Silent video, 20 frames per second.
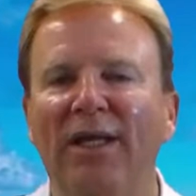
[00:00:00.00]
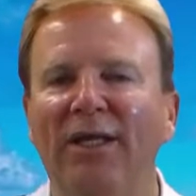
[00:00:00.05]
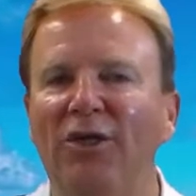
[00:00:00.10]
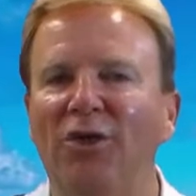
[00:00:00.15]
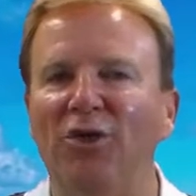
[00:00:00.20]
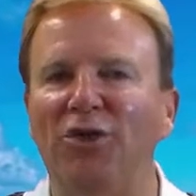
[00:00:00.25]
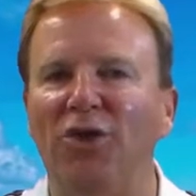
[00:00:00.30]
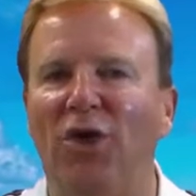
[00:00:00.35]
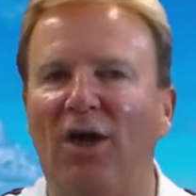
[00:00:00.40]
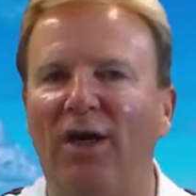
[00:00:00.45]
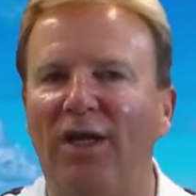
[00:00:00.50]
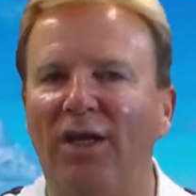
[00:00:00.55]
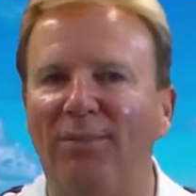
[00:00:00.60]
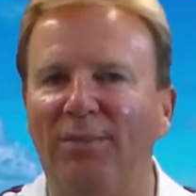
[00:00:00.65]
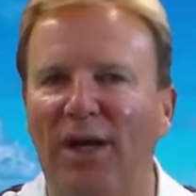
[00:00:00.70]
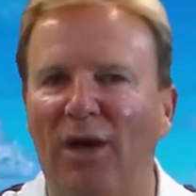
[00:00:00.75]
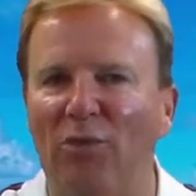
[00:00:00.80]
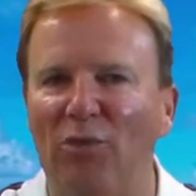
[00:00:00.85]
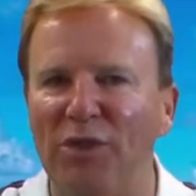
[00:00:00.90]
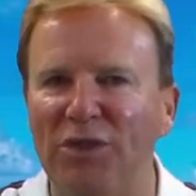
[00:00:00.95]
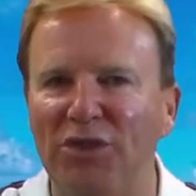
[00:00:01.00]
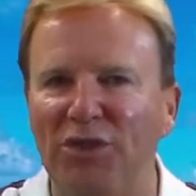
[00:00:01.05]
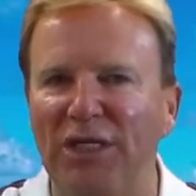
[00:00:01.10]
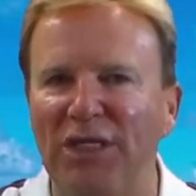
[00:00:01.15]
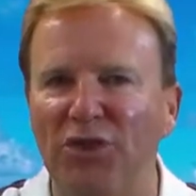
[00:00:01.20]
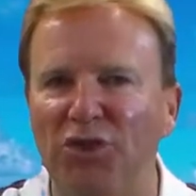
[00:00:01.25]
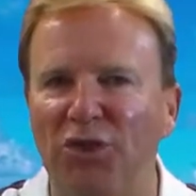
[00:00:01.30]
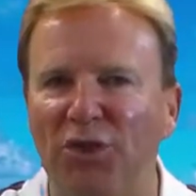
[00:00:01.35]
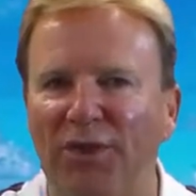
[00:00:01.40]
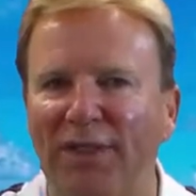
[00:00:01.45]
You're talking about
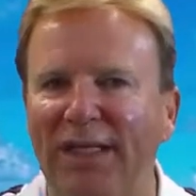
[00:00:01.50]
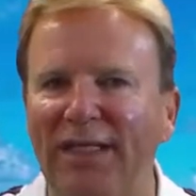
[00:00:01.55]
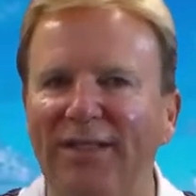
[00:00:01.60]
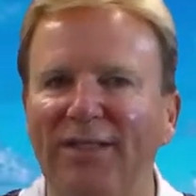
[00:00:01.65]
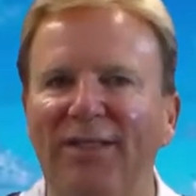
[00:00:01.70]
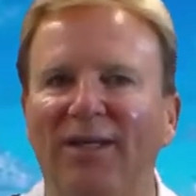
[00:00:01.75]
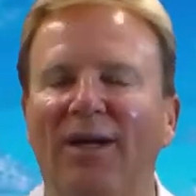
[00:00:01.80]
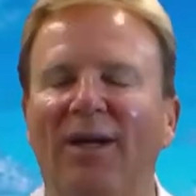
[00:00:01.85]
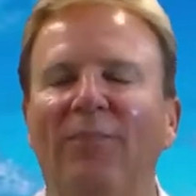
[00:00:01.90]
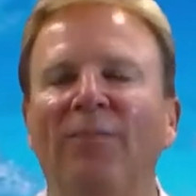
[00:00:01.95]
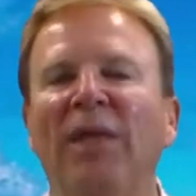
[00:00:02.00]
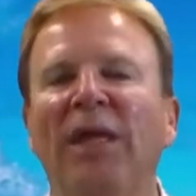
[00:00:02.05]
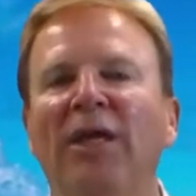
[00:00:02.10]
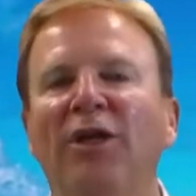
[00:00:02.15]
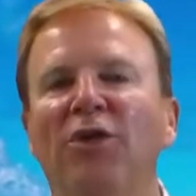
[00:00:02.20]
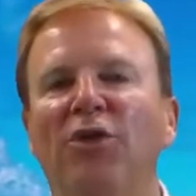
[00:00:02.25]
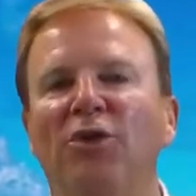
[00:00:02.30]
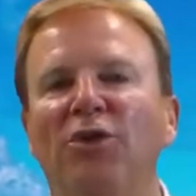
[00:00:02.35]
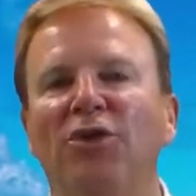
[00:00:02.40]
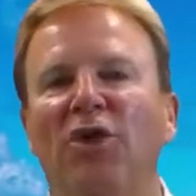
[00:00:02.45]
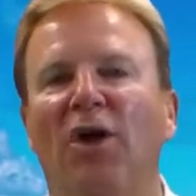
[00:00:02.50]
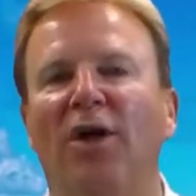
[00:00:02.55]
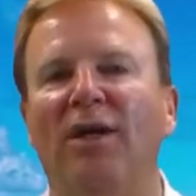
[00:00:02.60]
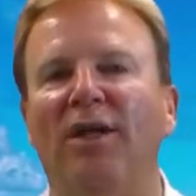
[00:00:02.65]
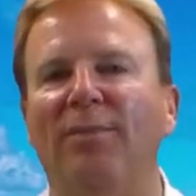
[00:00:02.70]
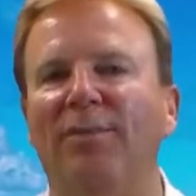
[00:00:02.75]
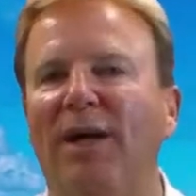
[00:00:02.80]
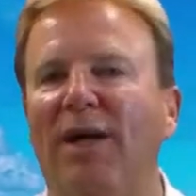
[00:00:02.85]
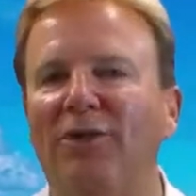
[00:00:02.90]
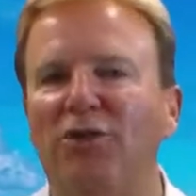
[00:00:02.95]
residual income. You're
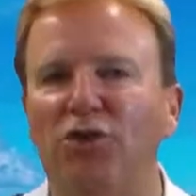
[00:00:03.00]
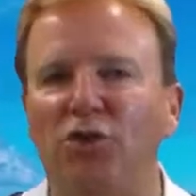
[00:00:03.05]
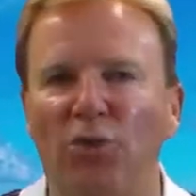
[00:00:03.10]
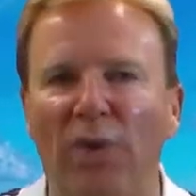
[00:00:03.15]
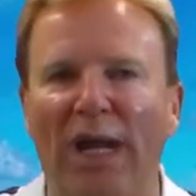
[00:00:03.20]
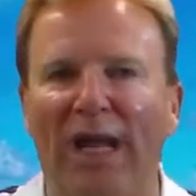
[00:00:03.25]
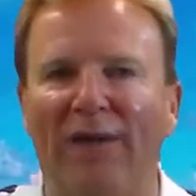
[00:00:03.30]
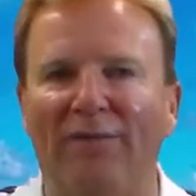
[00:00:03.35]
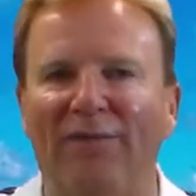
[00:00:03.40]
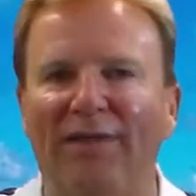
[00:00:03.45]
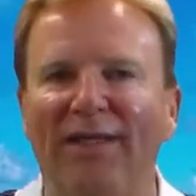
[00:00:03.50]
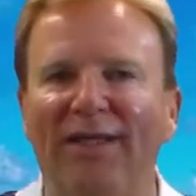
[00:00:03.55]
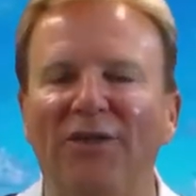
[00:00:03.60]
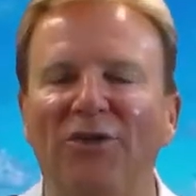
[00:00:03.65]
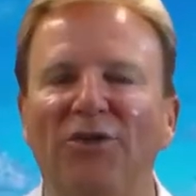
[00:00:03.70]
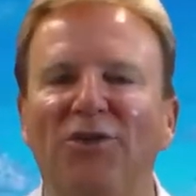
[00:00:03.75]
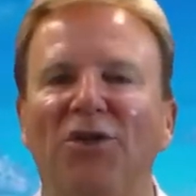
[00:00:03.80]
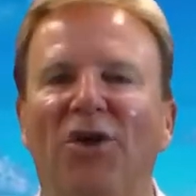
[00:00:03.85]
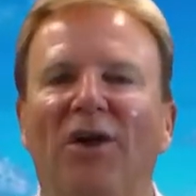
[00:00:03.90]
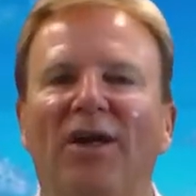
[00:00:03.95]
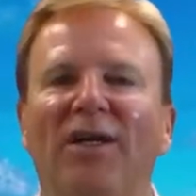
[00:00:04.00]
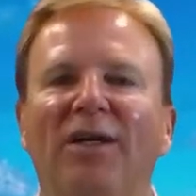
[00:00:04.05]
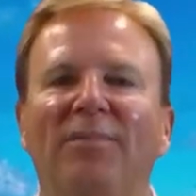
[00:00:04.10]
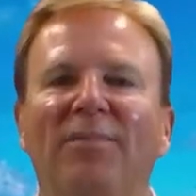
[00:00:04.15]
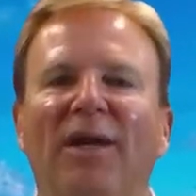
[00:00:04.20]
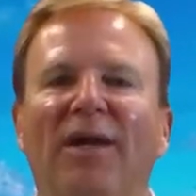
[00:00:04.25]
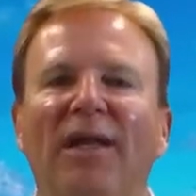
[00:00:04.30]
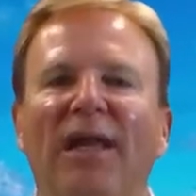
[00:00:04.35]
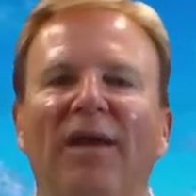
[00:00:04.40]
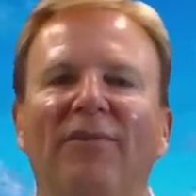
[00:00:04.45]
talking about traveling. You're talking
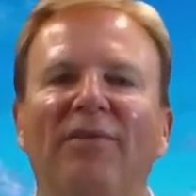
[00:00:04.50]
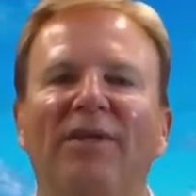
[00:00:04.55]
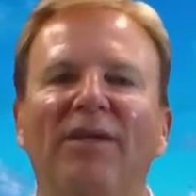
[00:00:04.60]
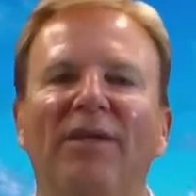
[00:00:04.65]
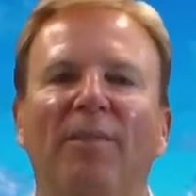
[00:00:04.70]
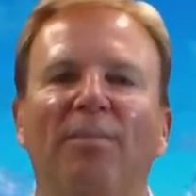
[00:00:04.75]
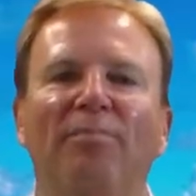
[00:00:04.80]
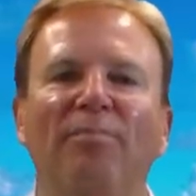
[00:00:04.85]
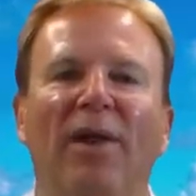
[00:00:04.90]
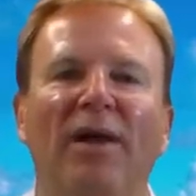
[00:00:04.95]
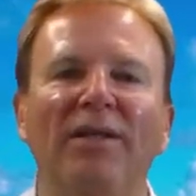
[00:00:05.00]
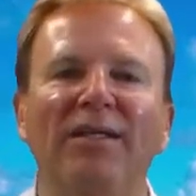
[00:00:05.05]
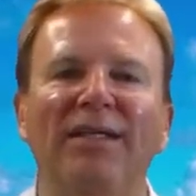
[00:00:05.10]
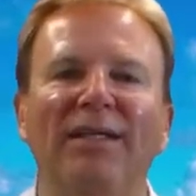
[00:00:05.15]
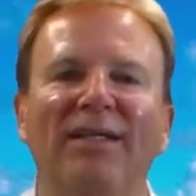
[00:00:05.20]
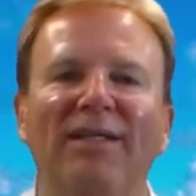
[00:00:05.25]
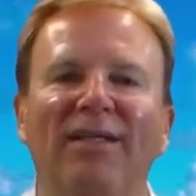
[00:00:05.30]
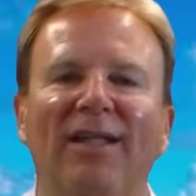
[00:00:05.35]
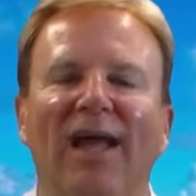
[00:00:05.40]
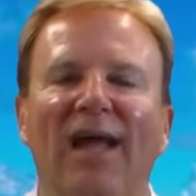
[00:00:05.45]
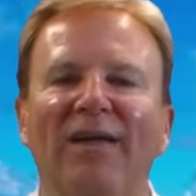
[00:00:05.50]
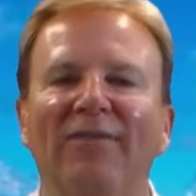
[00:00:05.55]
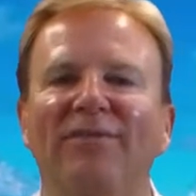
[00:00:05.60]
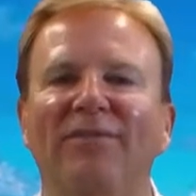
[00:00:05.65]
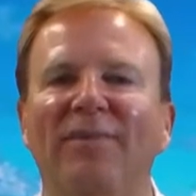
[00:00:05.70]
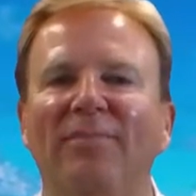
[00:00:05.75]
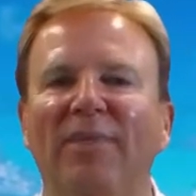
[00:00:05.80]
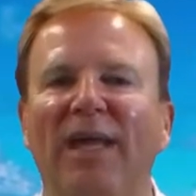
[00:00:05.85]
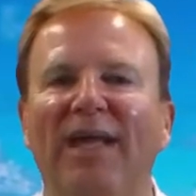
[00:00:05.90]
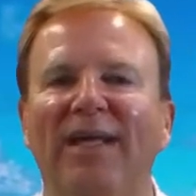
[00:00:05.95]
about having an abundant life
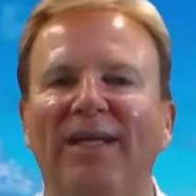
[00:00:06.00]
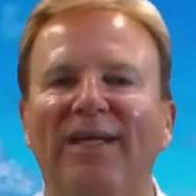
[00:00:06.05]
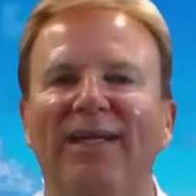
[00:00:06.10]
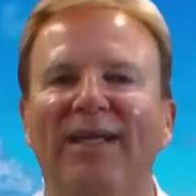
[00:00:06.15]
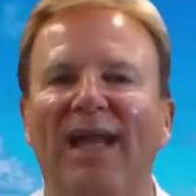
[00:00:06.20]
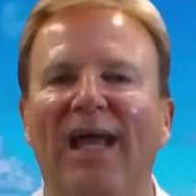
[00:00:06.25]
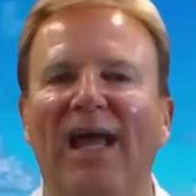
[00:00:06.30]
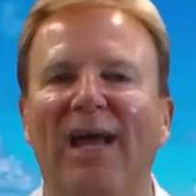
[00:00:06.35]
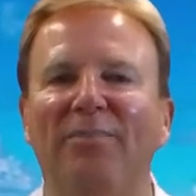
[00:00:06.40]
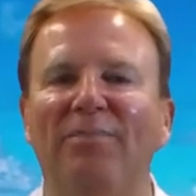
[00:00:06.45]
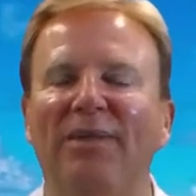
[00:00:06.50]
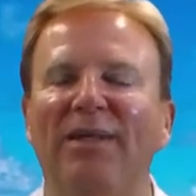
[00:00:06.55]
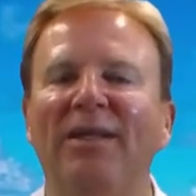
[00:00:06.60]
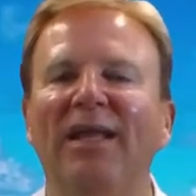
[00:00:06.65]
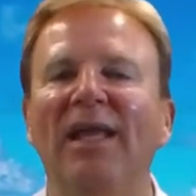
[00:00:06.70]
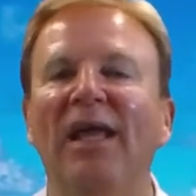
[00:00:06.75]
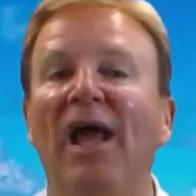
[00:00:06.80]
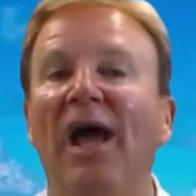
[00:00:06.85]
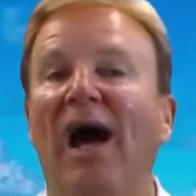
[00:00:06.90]
and making it happen.